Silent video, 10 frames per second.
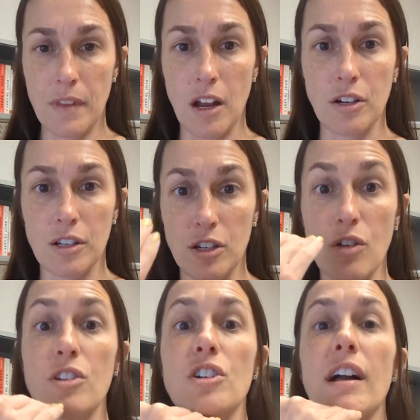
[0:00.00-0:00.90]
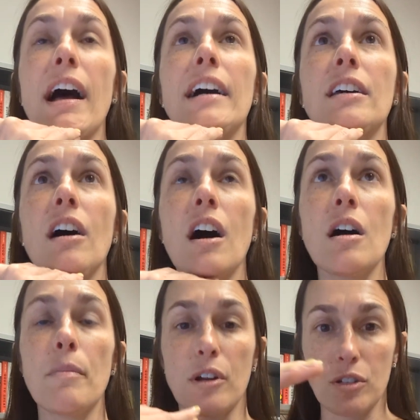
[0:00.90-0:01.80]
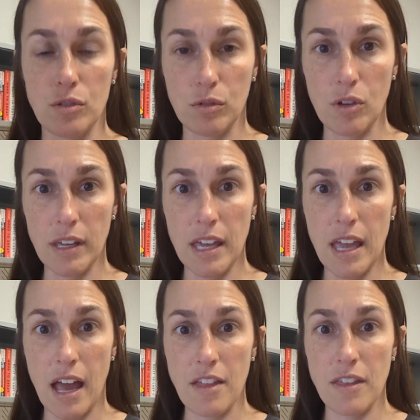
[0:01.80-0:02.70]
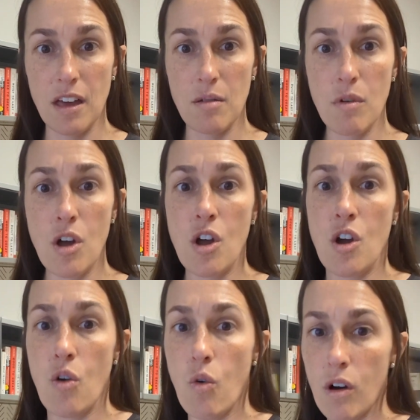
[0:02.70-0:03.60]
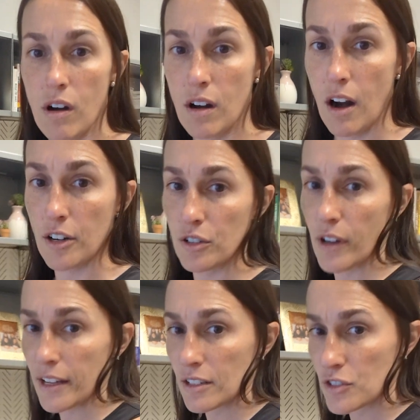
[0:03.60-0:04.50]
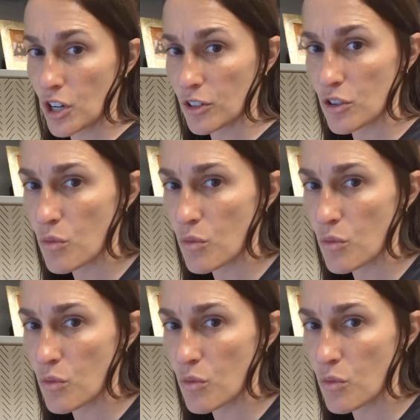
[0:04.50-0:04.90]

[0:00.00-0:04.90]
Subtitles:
Is your head up? Are you looking at them? Or are you kind of turned